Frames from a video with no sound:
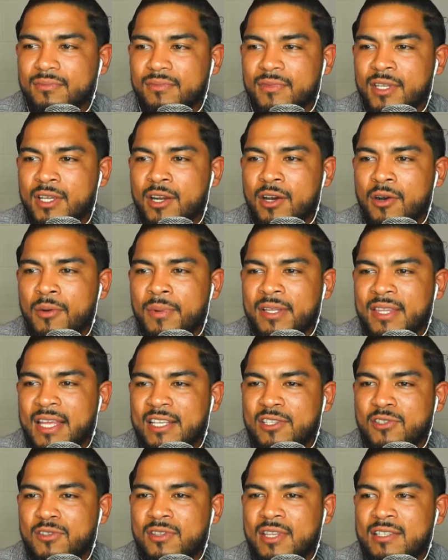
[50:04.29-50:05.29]
But
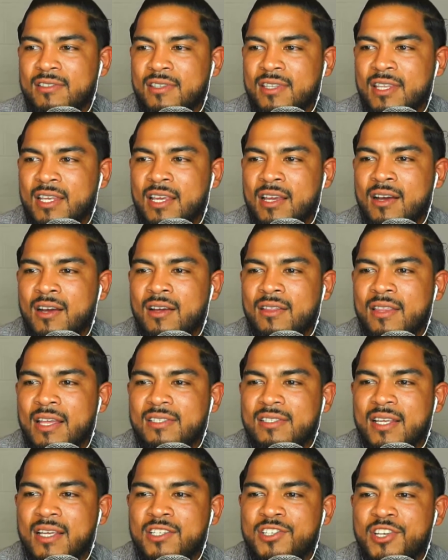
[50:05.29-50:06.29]
that's
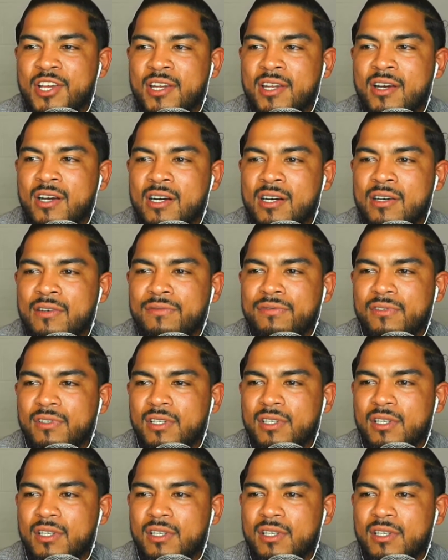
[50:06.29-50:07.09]
the agenda of